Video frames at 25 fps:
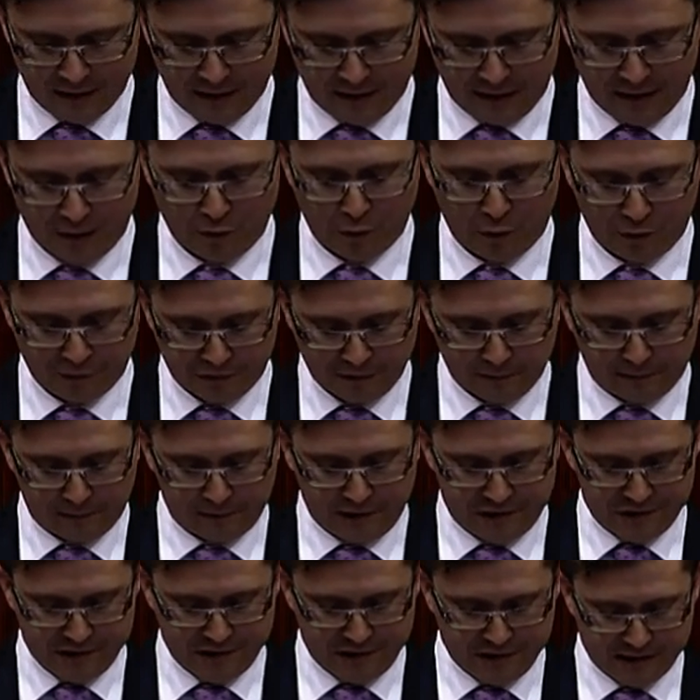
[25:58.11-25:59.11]
It was a
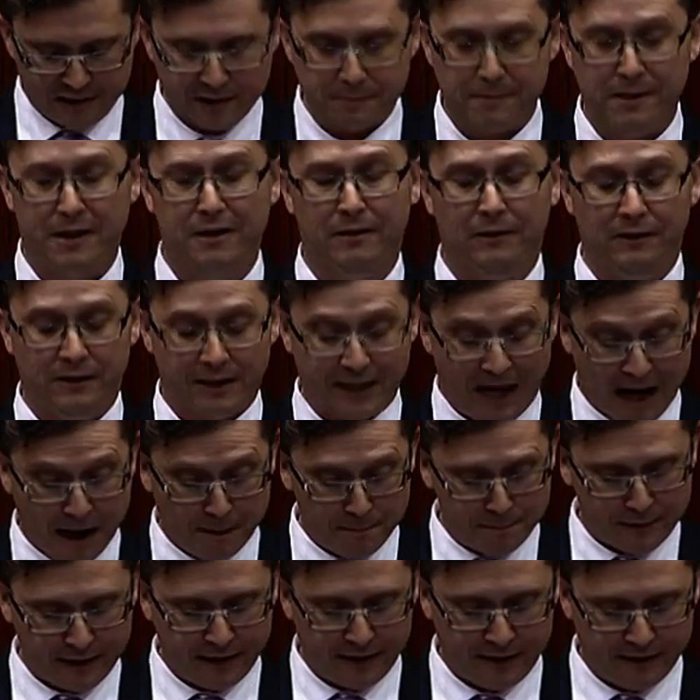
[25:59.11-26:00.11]
pleasure to
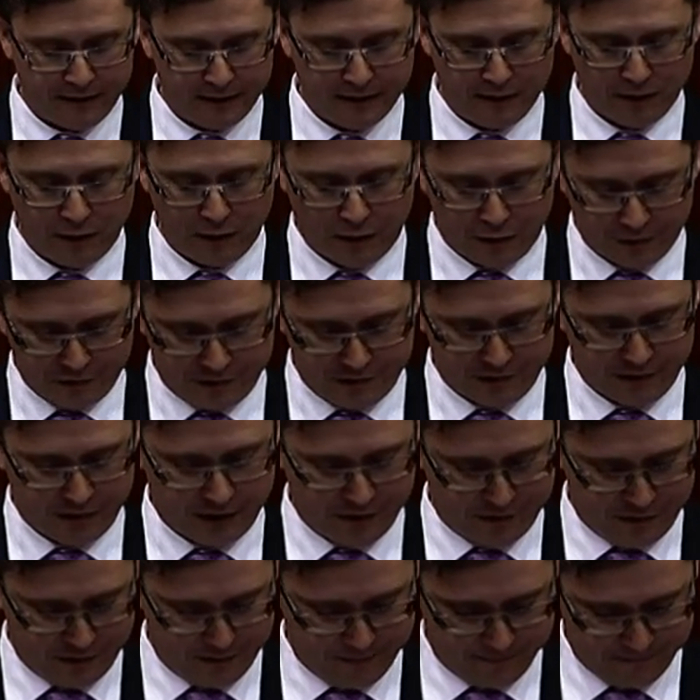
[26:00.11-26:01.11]
campaign
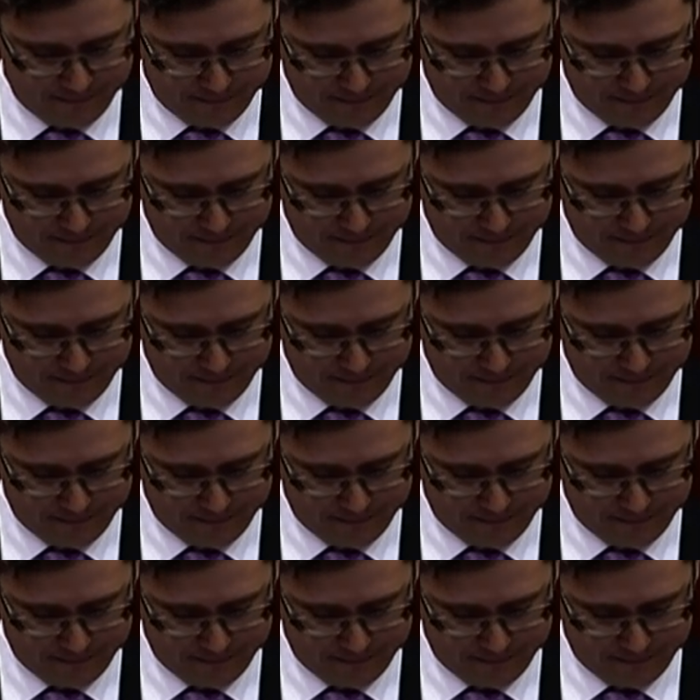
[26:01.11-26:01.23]
alongside you.